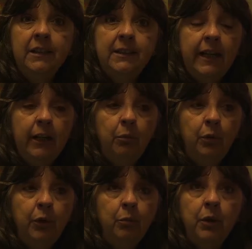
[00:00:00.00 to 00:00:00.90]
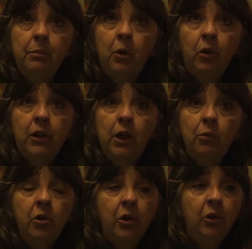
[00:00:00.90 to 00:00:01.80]
exam room with
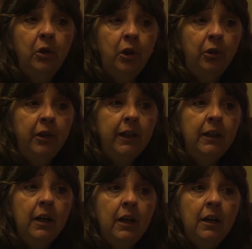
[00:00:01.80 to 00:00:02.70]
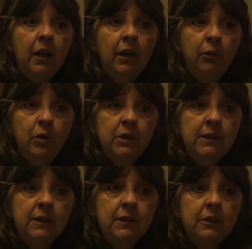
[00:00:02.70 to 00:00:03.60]
Marco on our gurney, I
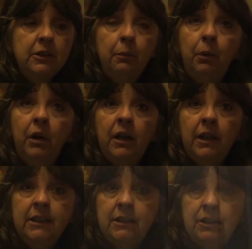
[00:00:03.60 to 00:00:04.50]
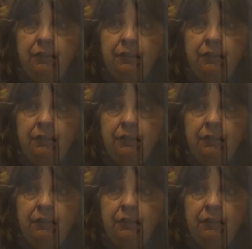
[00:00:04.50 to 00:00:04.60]
was surprised